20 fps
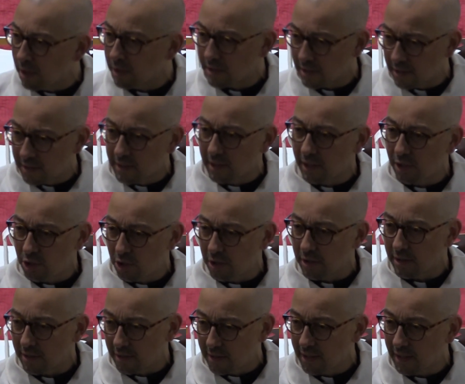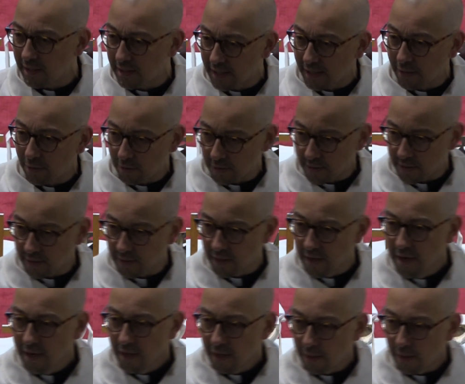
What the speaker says: mugs and t-shirts and tea towels and